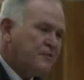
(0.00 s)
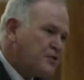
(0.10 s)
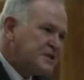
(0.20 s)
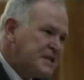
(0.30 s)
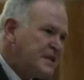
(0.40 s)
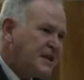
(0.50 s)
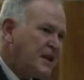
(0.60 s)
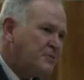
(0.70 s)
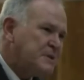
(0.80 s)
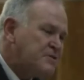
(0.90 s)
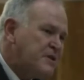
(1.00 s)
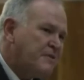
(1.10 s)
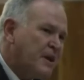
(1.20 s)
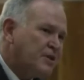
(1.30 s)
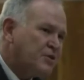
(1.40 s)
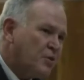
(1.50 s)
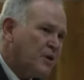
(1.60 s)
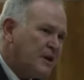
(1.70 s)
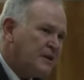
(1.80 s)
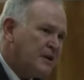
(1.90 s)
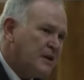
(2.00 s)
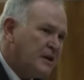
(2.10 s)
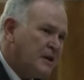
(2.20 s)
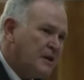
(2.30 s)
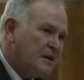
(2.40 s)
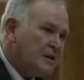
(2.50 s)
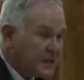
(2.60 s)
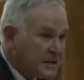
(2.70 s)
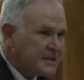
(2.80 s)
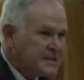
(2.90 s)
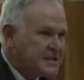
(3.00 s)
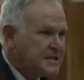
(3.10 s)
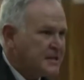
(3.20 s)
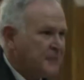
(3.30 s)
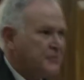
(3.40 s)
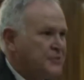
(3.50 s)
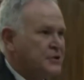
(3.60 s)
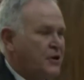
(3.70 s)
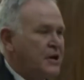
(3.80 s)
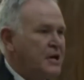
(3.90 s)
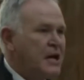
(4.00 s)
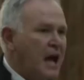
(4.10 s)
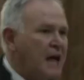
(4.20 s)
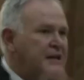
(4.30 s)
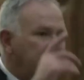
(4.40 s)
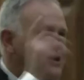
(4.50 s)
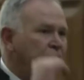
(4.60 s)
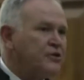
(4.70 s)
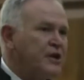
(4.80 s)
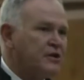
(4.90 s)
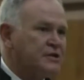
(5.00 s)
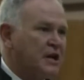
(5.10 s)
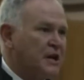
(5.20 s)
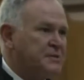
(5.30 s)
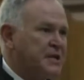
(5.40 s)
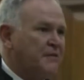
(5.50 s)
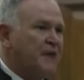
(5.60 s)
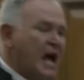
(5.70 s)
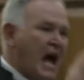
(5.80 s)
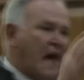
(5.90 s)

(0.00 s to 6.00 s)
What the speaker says: foresee that it was Riva in the toilet, the deceased, I'm sorry, and did he not reconcile himself?